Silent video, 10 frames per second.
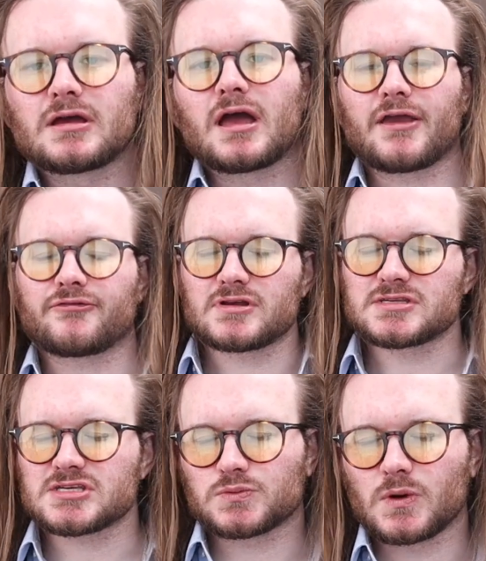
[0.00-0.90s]
Hey friends,
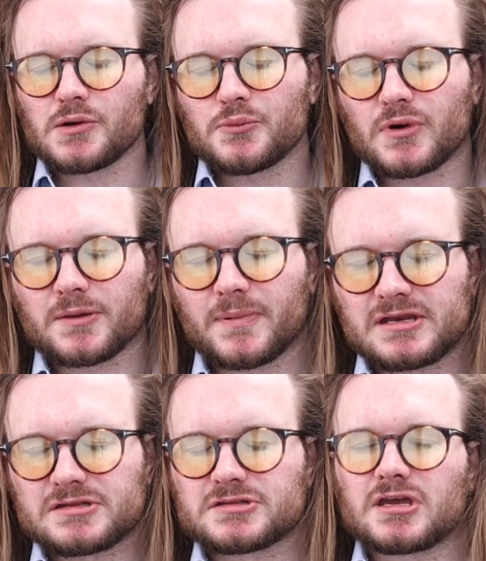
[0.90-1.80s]
it's Will and welcome back
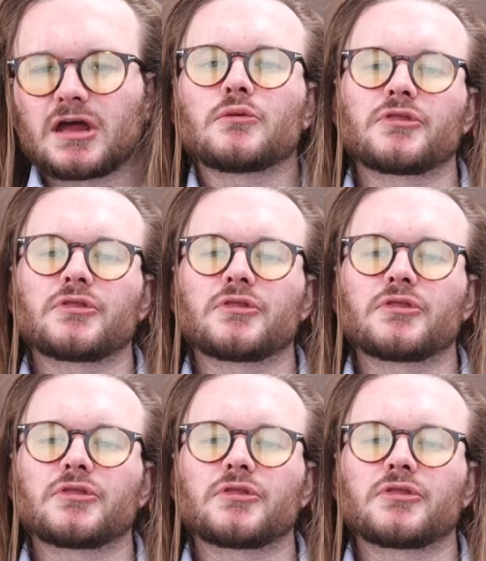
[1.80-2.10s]
to the channel.